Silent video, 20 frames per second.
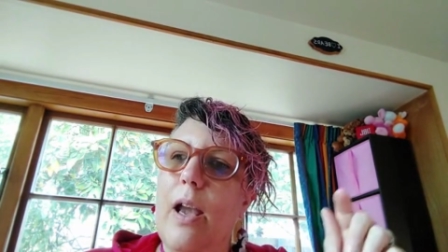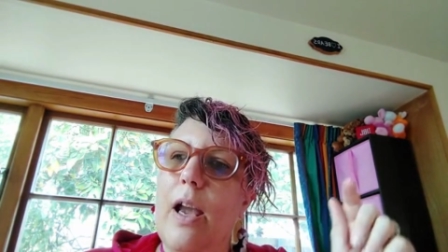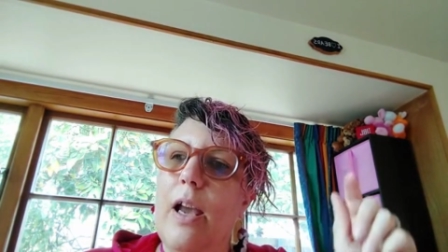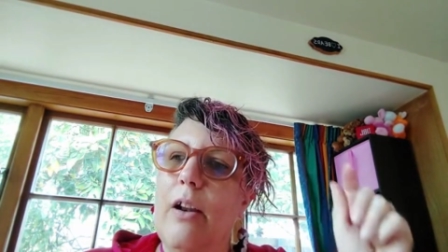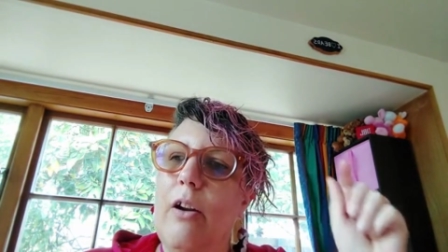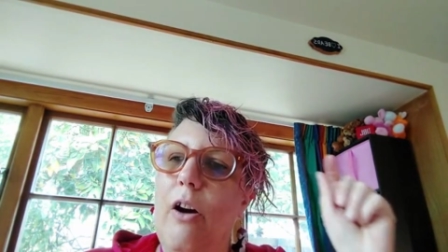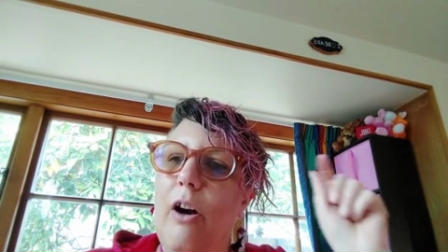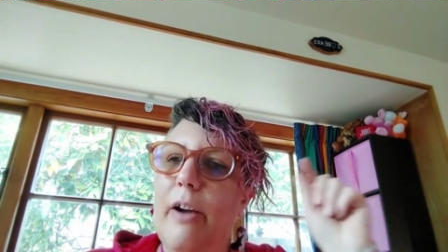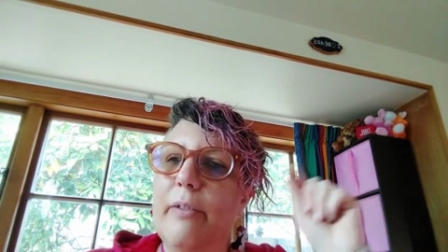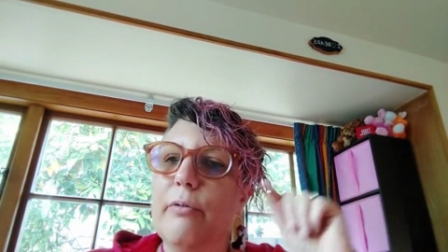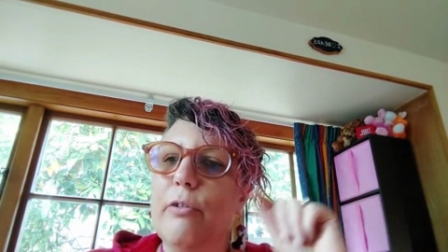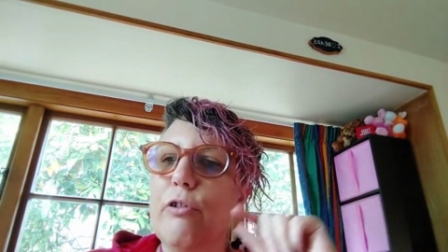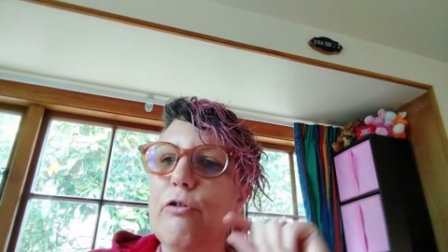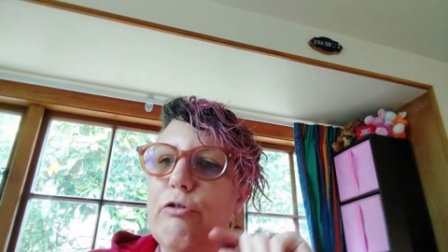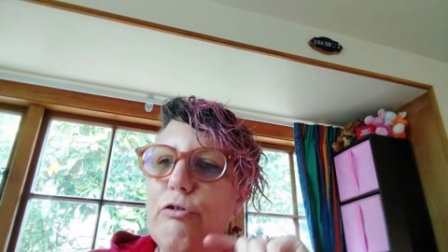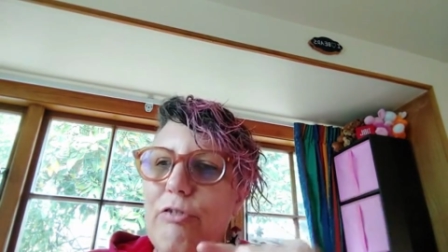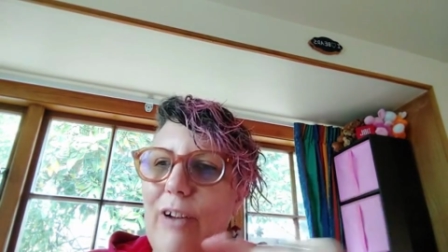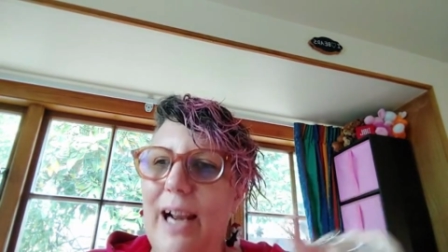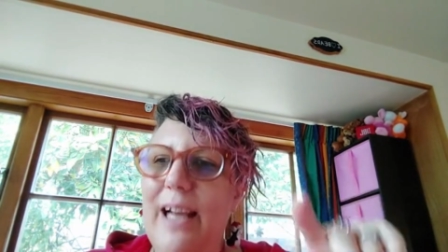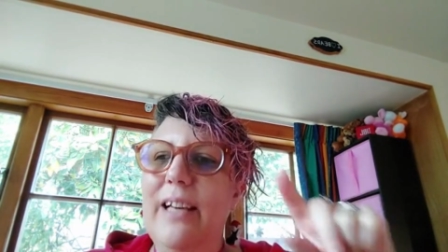and I'm
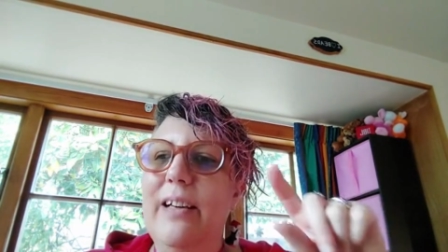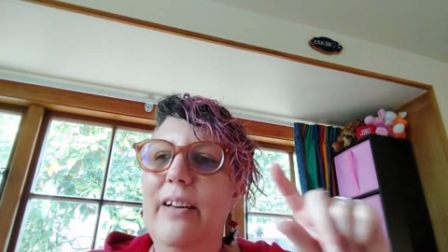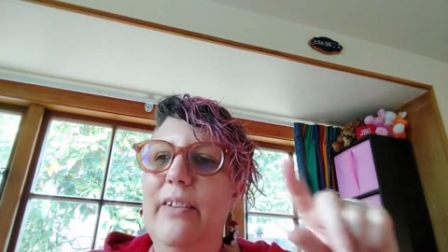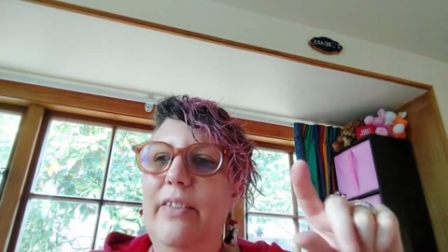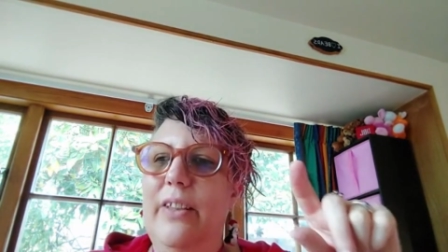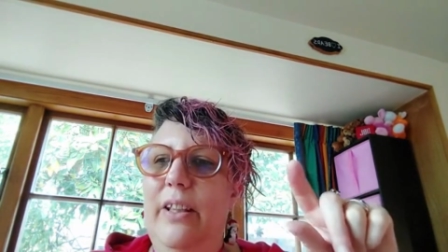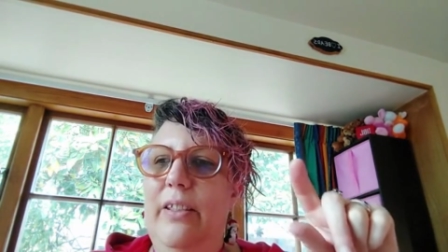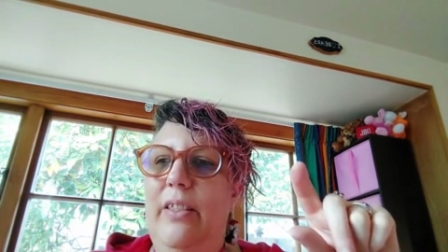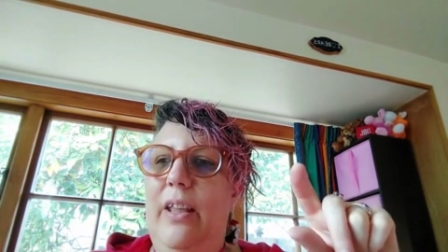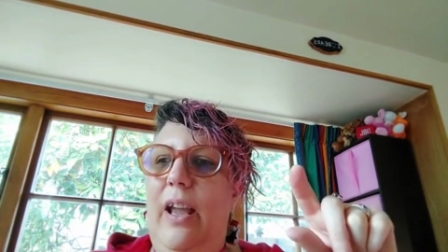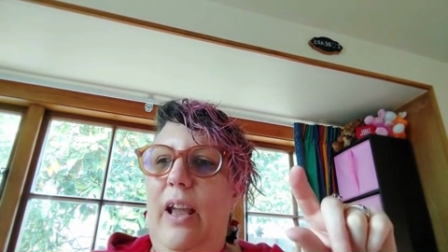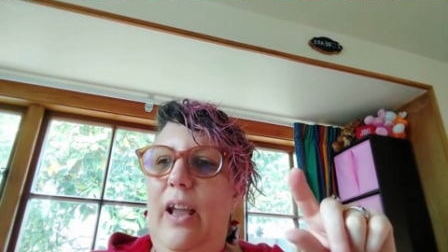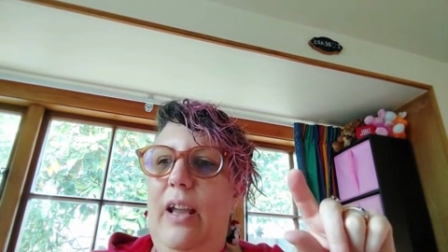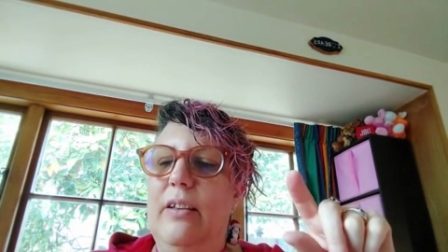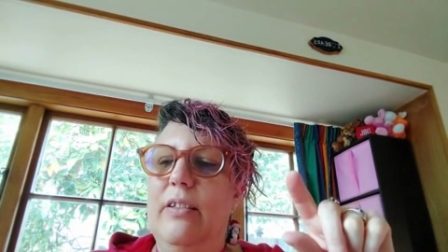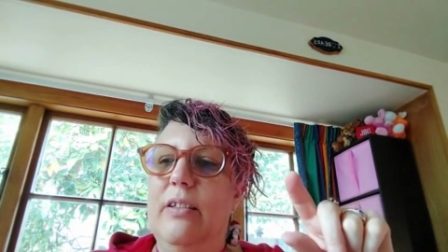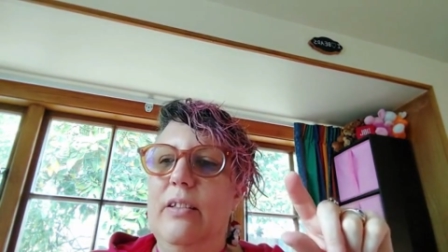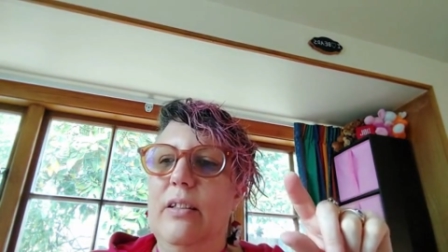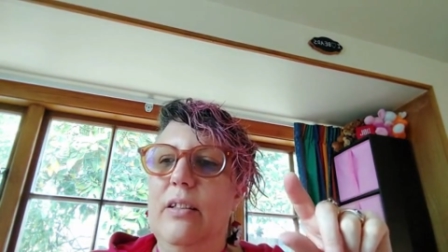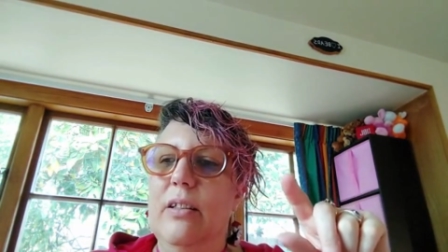greater than
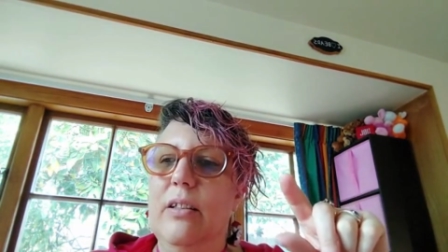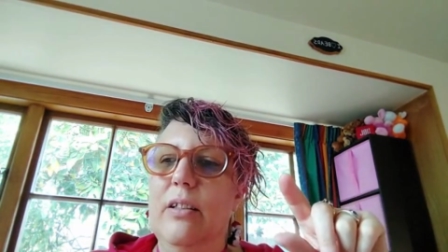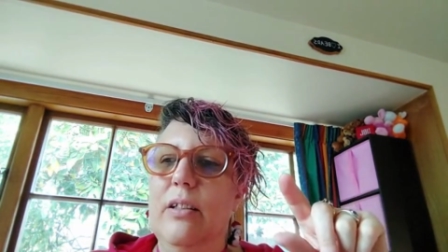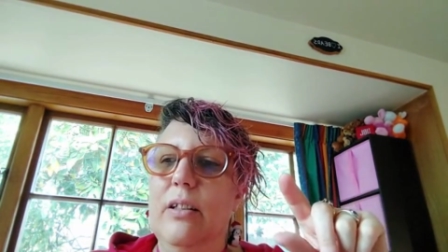that.